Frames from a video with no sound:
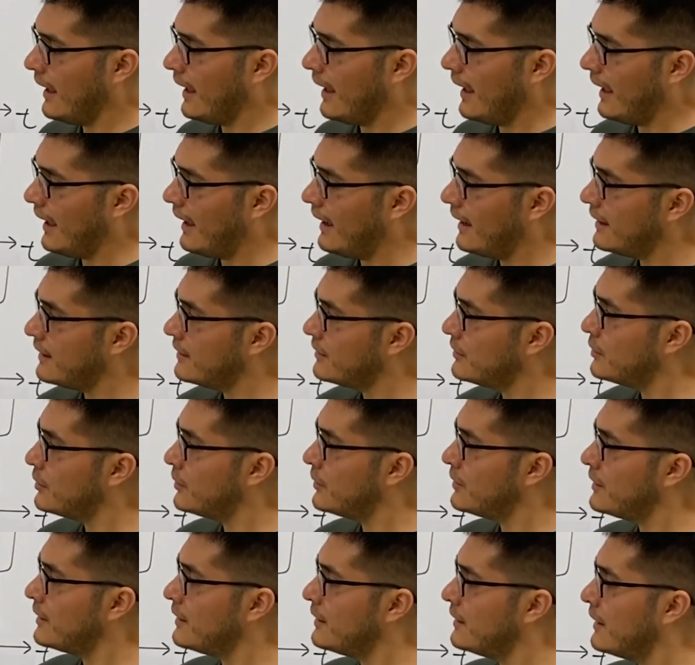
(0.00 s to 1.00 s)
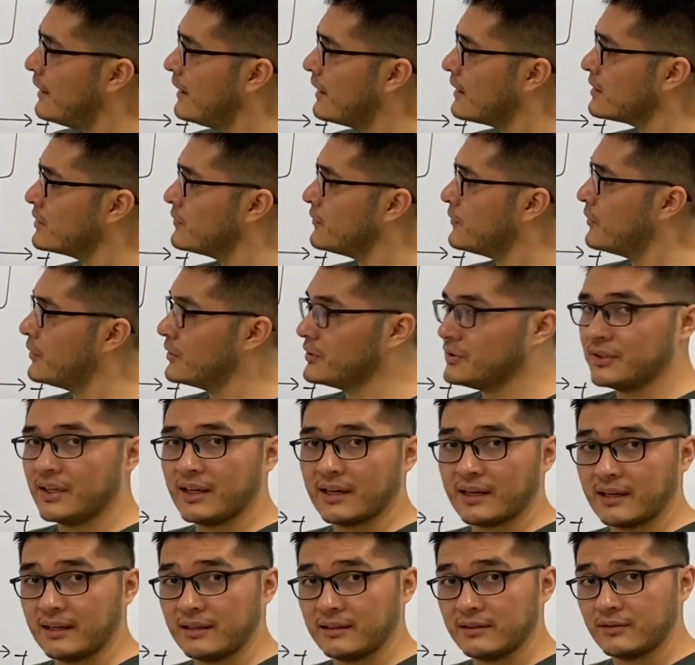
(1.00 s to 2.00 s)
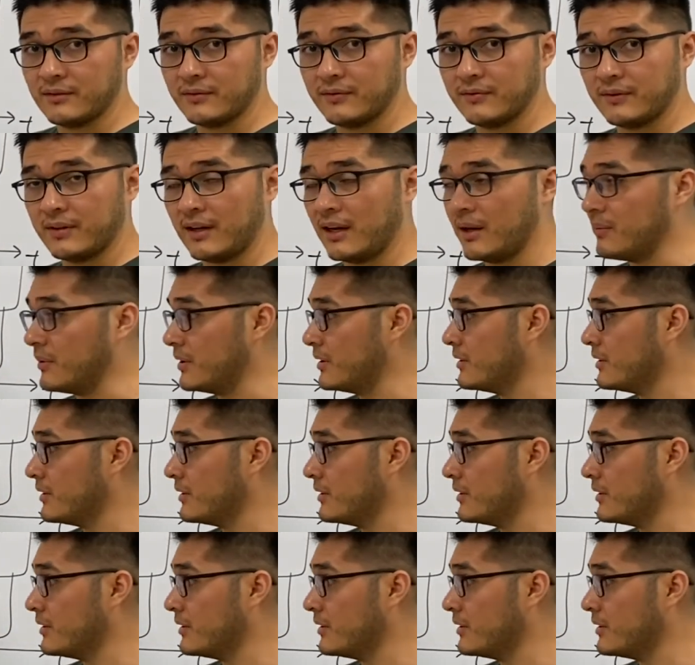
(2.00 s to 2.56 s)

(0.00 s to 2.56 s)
And during the next 4 seconds of time